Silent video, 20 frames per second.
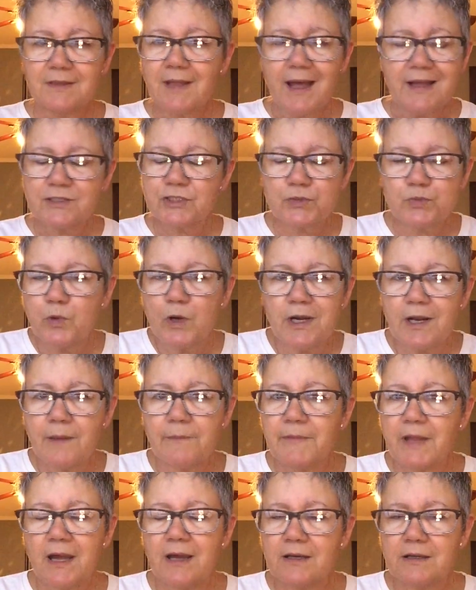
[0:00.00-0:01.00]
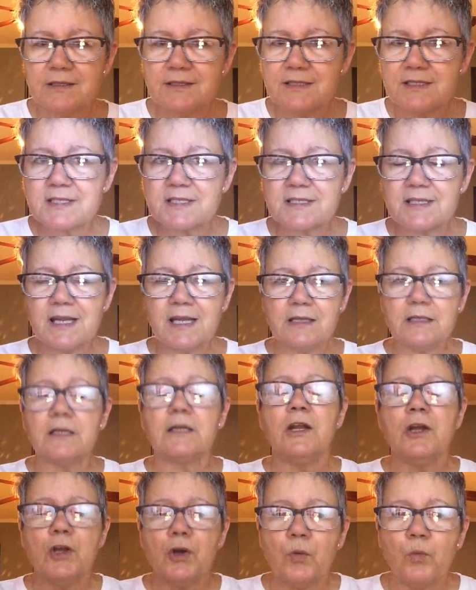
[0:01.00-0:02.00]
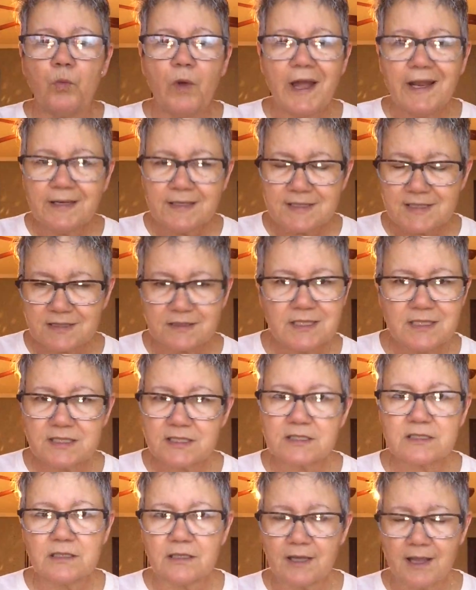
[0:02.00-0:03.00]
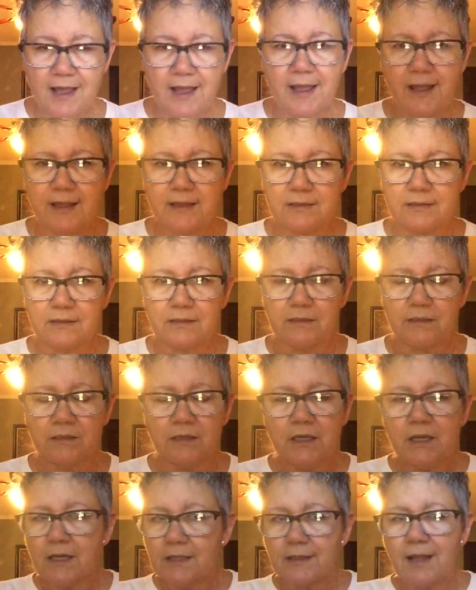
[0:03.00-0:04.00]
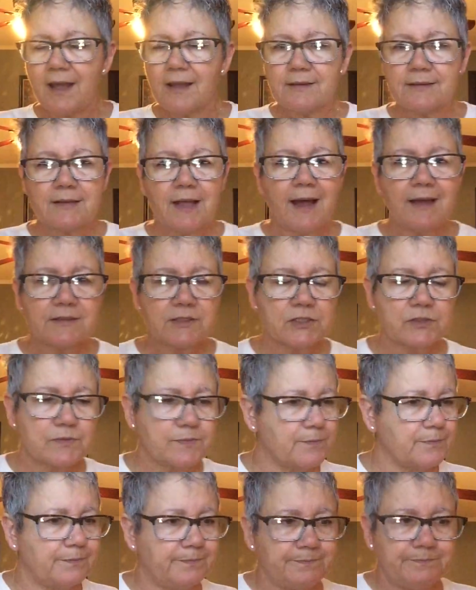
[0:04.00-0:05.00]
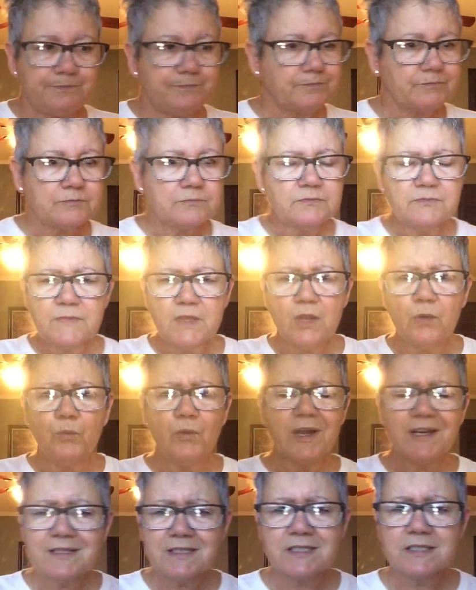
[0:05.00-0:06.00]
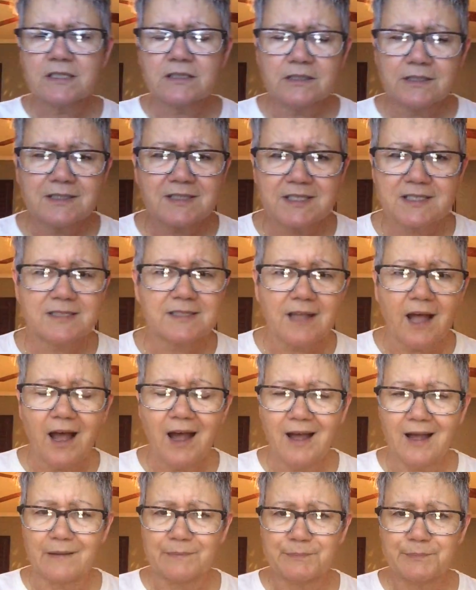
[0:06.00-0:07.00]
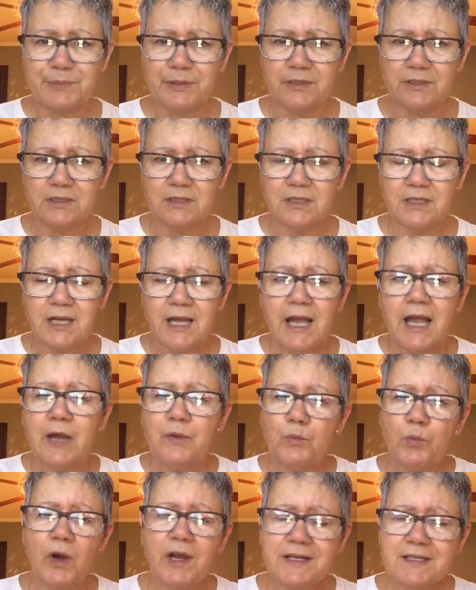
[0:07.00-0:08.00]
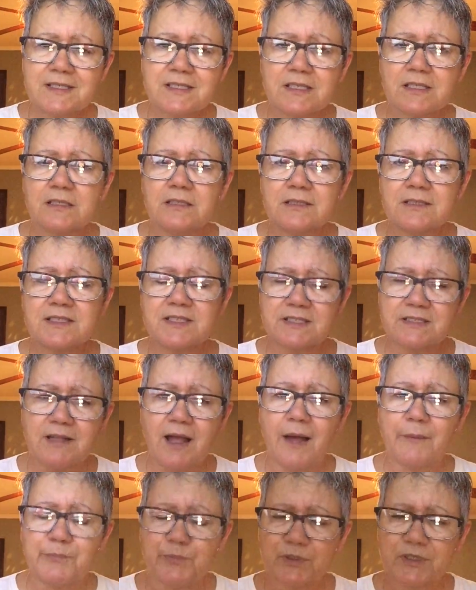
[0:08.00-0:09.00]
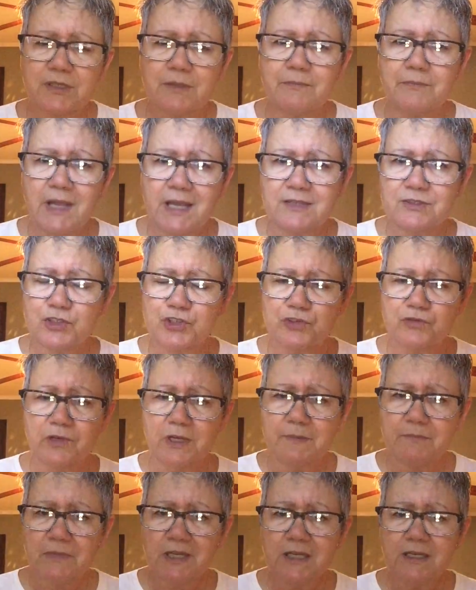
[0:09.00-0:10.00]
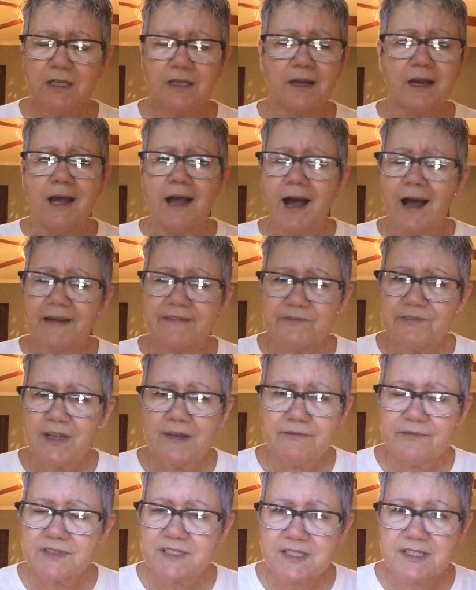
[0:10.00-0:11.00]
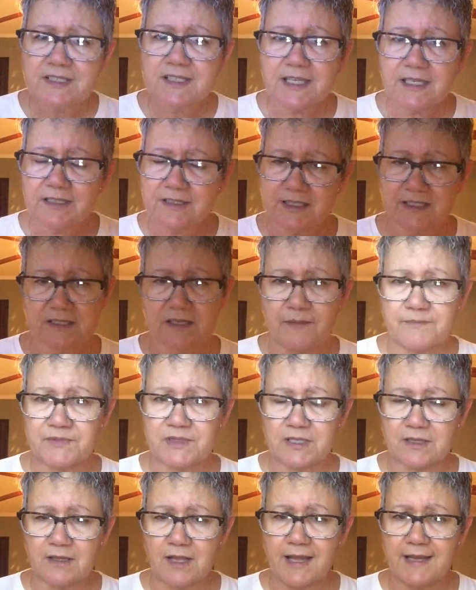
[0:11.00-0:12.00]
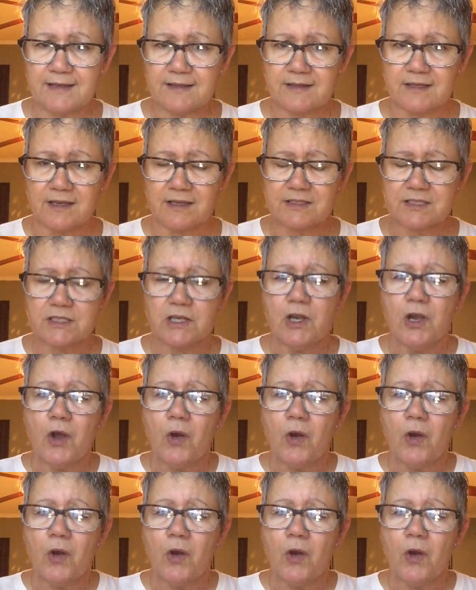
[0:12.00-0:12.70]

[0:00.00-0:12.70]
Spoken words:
That's what I'm not understanding. When is this going to end? When is it going to stop? And when is it going to stop with the mainstream media? I've never seen something like this.